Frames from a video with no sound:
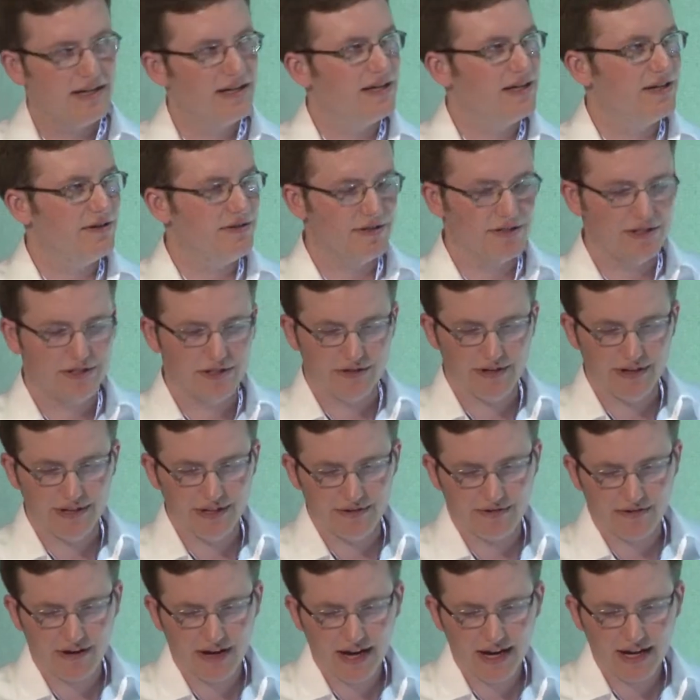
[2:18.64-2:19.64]
You enjoy
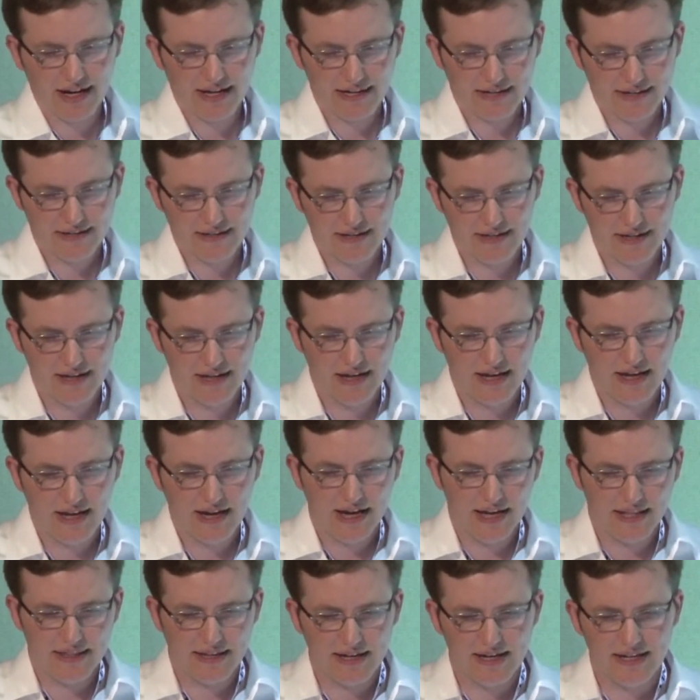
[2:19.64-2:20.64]
the ride,
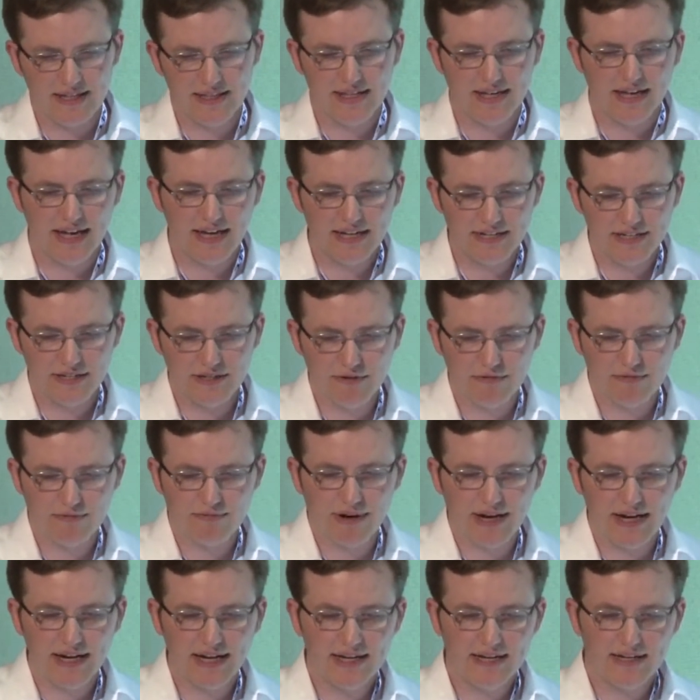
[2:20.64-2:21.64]
and then at the end you
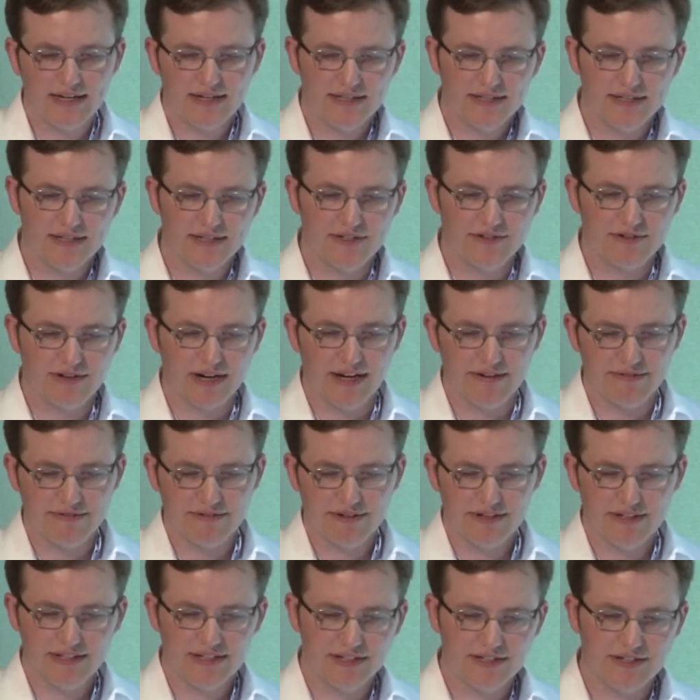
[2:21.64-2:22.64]
rate the
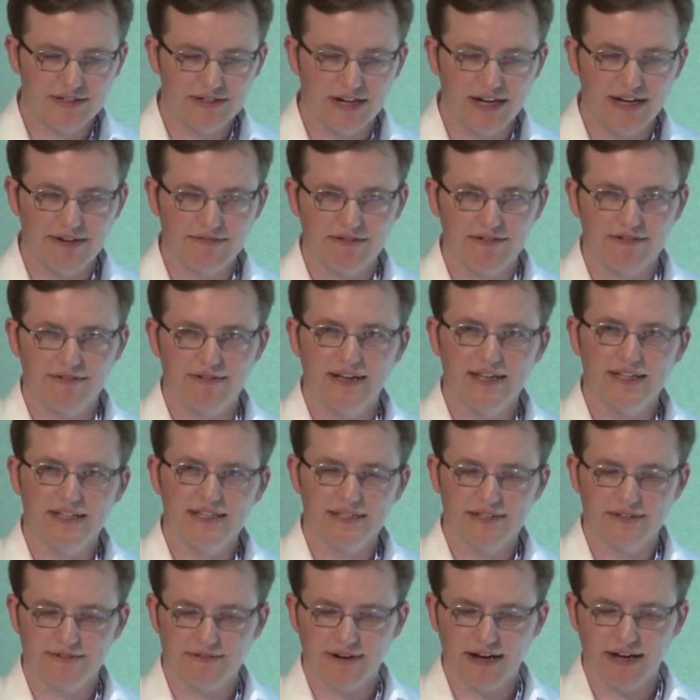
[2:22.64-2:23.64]
driver, and the driver
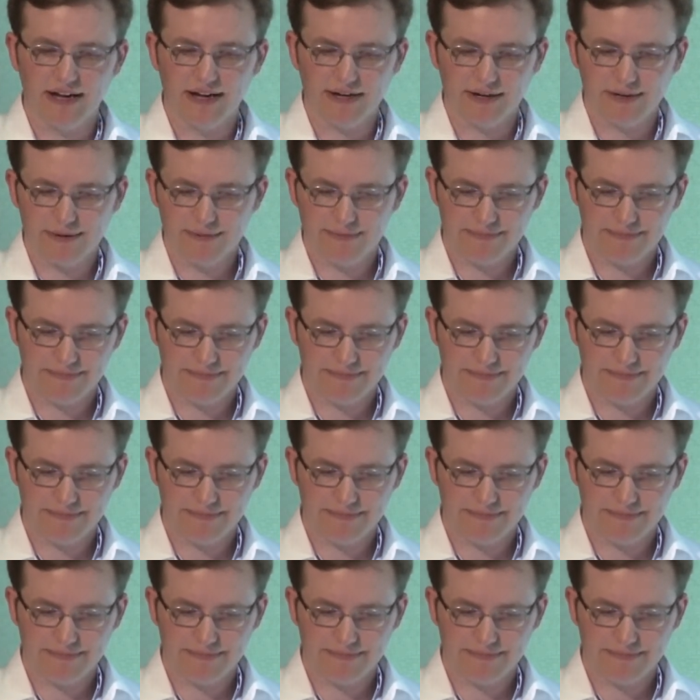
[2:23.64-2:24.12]
rates the rider.